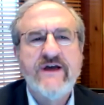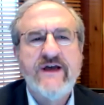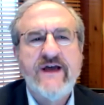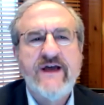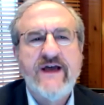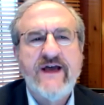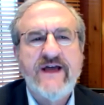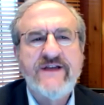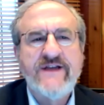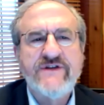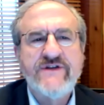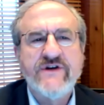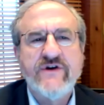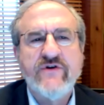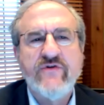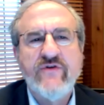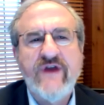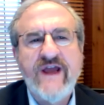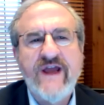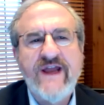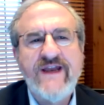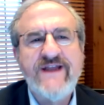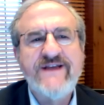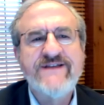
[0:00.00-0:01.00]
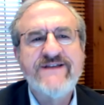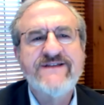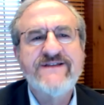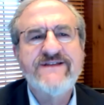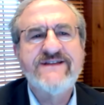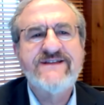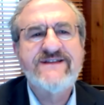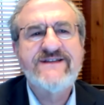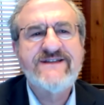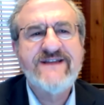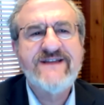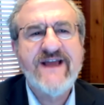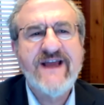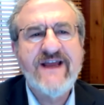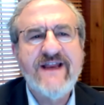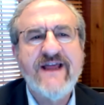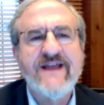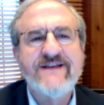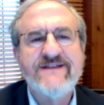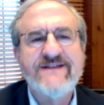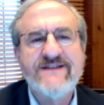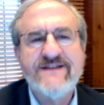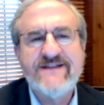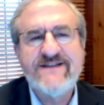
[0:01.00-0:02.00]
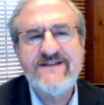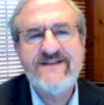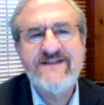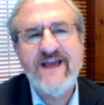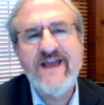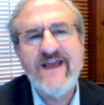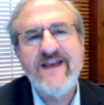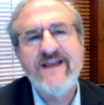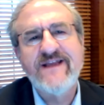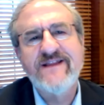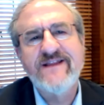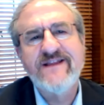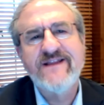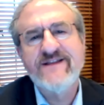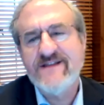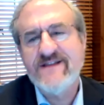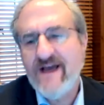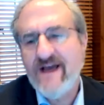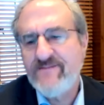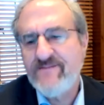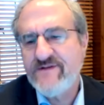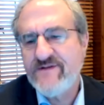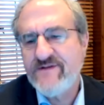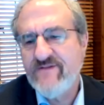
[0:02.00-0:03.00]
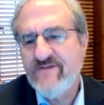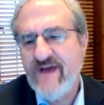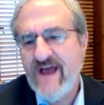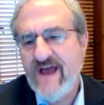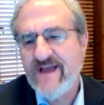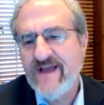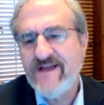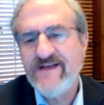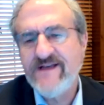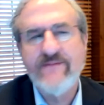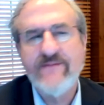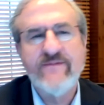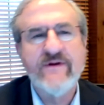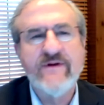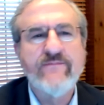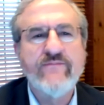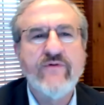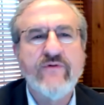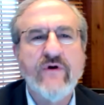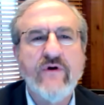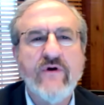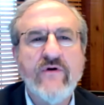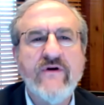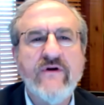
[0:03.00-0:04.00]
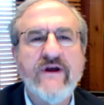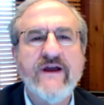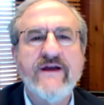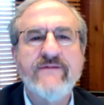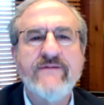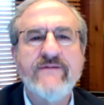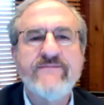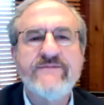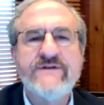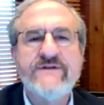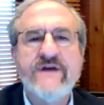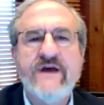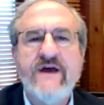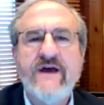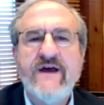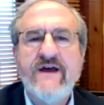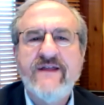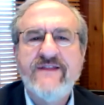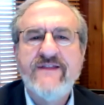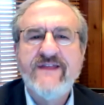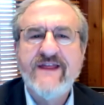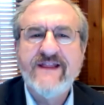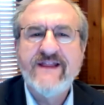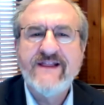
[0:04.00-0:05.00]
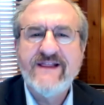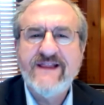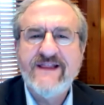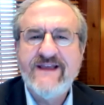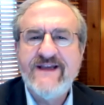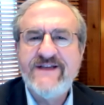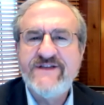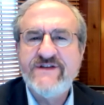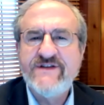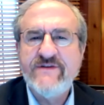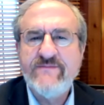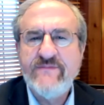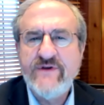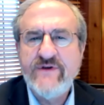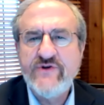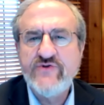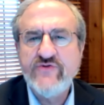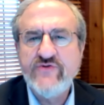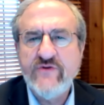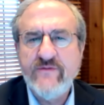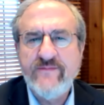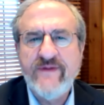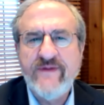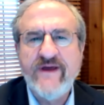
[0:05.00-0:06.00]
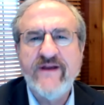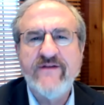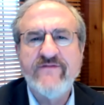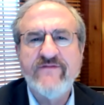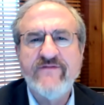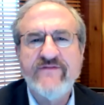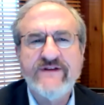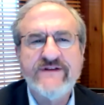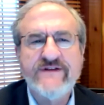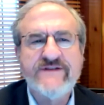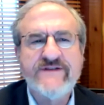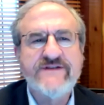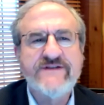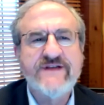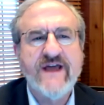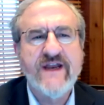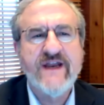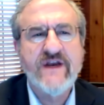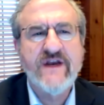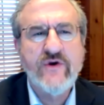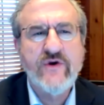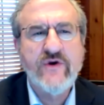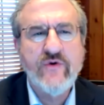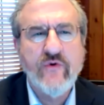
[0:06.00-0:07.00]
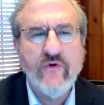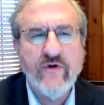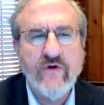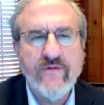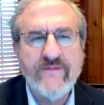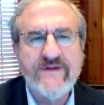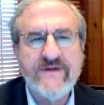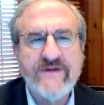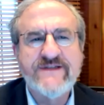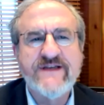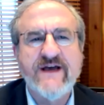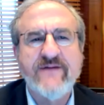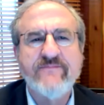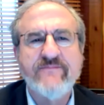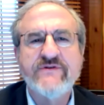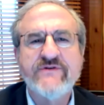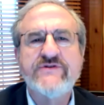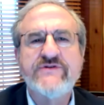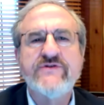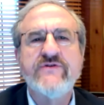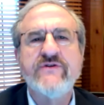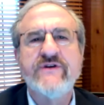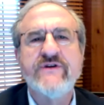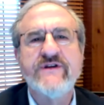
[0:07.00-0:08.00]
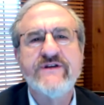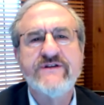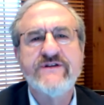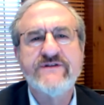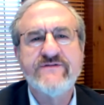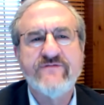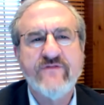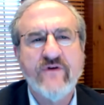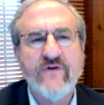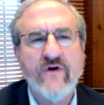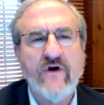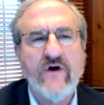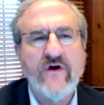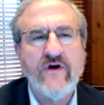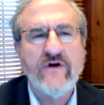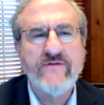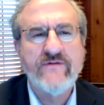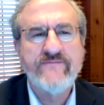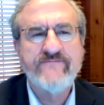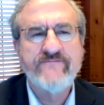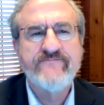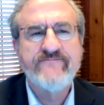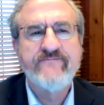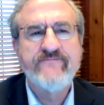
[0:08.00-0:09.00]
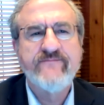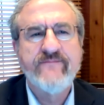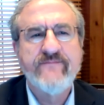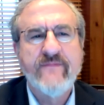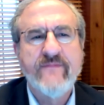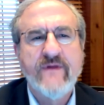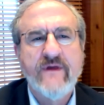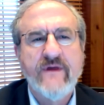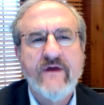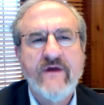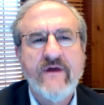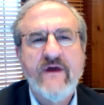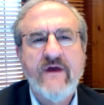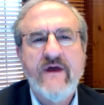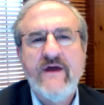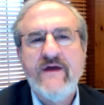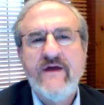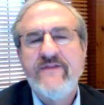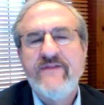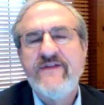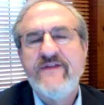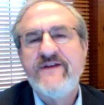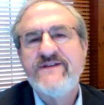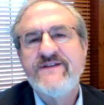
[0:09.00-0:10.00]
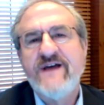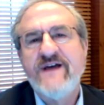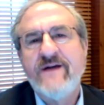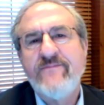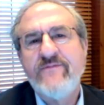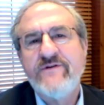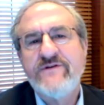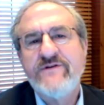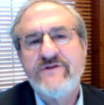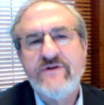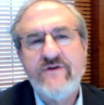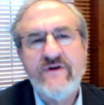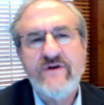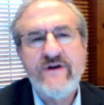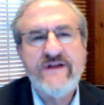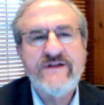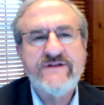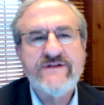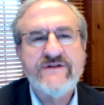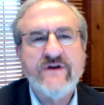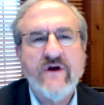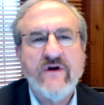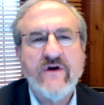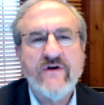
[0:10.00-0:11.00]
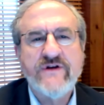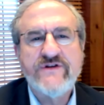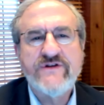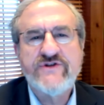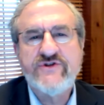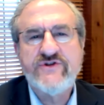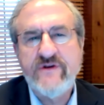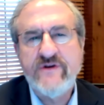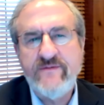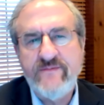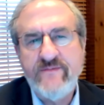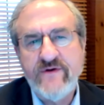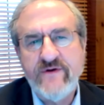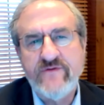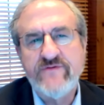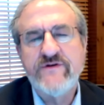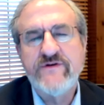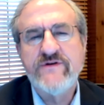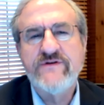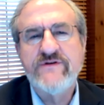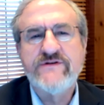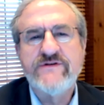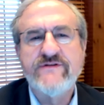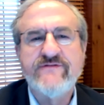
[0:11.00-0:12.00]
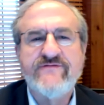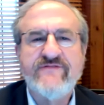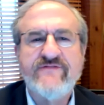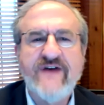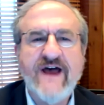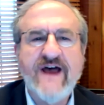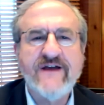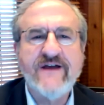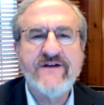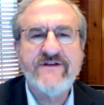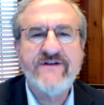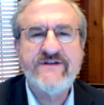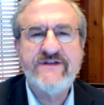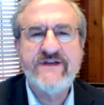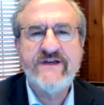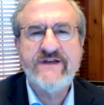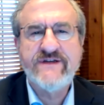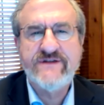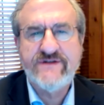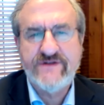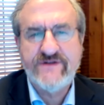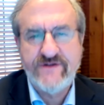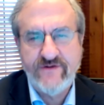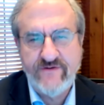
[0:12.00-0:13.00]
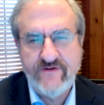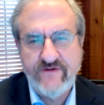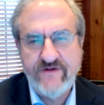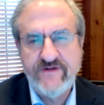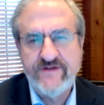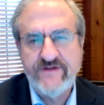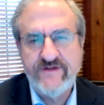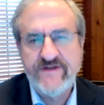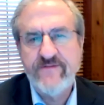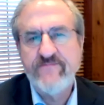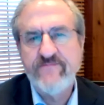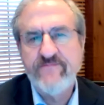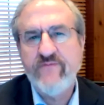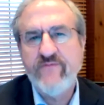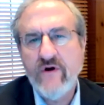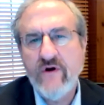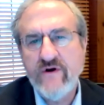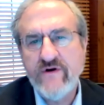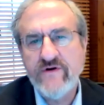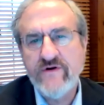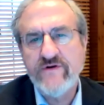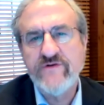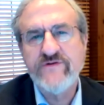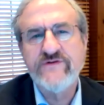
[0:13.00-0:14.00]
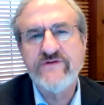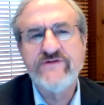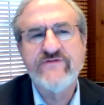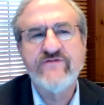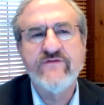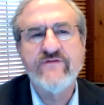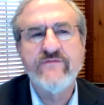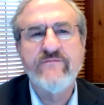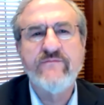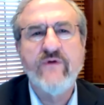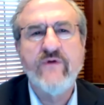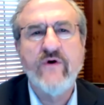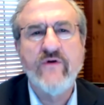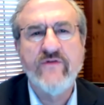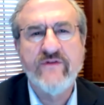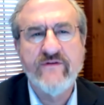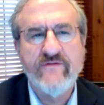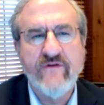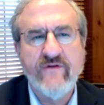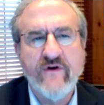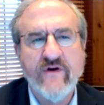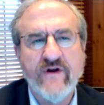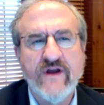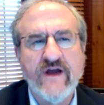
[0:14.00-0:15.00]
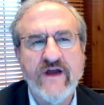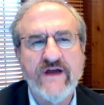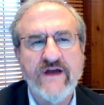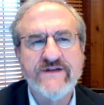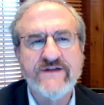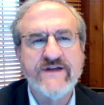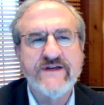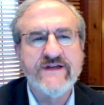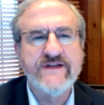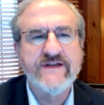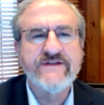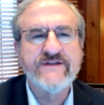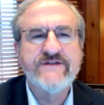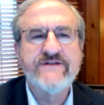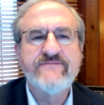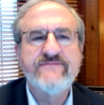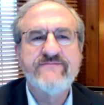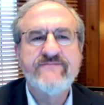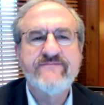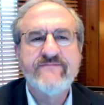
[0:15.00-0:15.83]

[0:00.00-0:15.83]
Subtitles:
and to creating and sustaining the types of academic programs that lead to mutual benefits and enormous opportunities for all. These opportunities are a tribute to faculty, students, and partners from both of our continents.